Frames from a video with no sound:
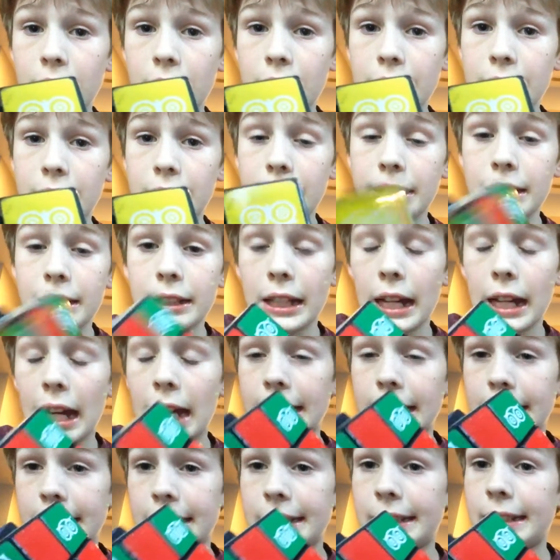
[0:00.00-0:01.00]
It
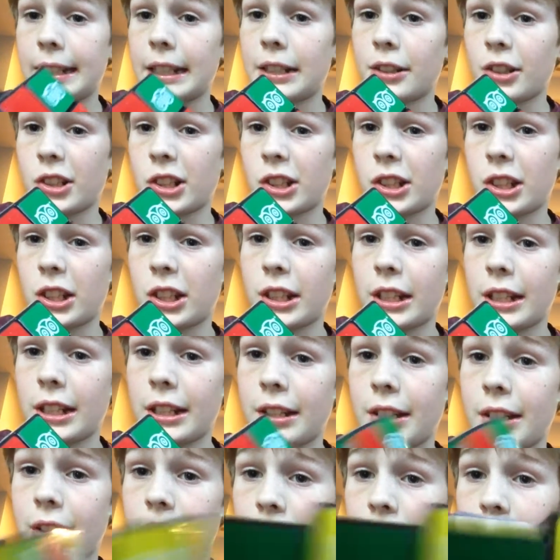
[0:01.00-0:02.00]
has stickers on it.
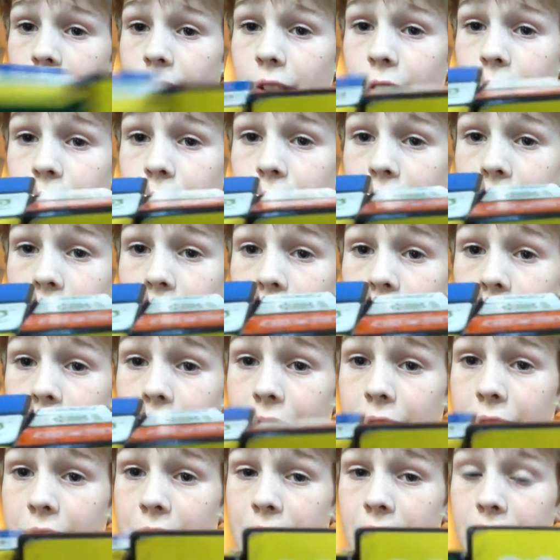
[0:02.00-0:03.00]

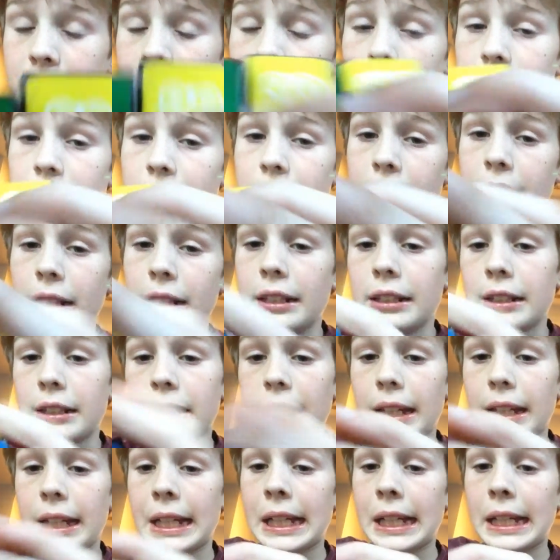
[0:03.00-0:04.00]
Which,
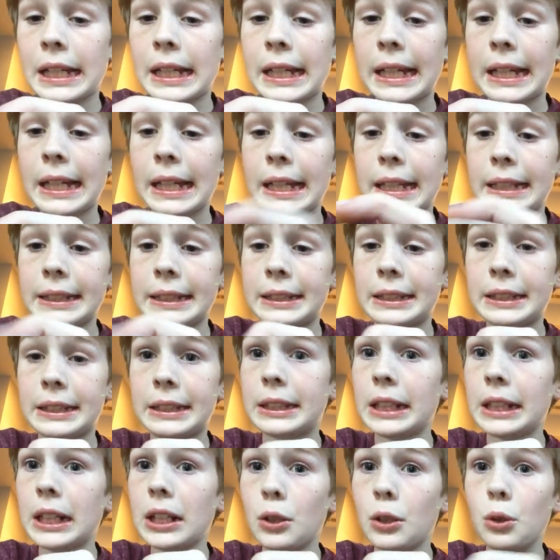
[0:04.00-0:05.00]
like,
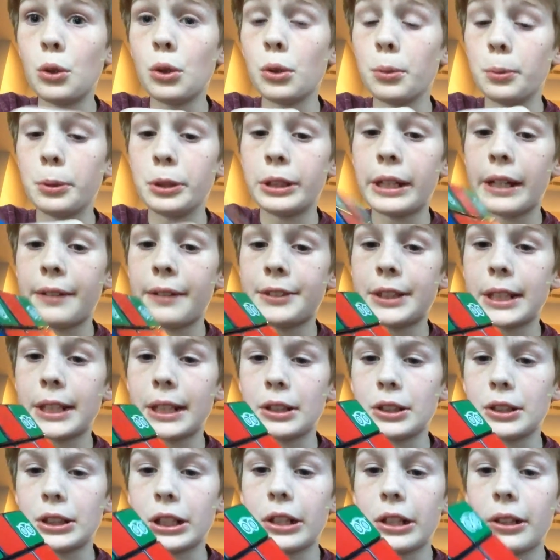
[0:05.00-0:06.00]
it's not horrible to have
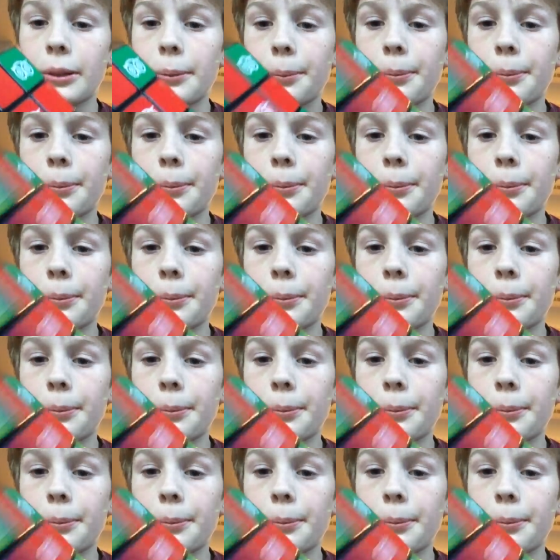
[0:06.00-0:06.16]
stickers on